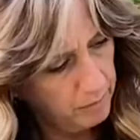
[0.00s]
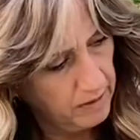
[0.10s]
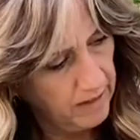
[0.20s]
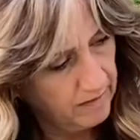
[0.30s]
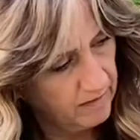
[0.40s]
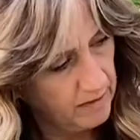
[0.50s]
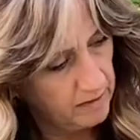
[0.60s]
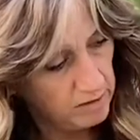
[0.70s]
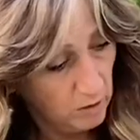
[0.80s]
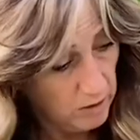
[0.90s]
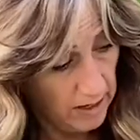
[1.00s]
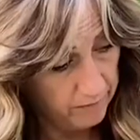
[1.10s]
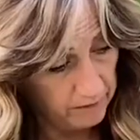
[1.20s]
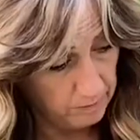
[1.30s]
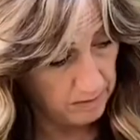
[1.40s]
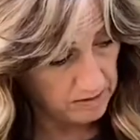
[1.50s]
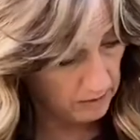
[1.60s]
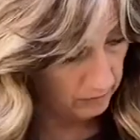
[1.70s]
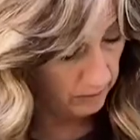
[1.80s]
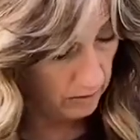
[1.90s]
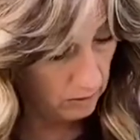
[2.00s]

plants that don't have any bacteria,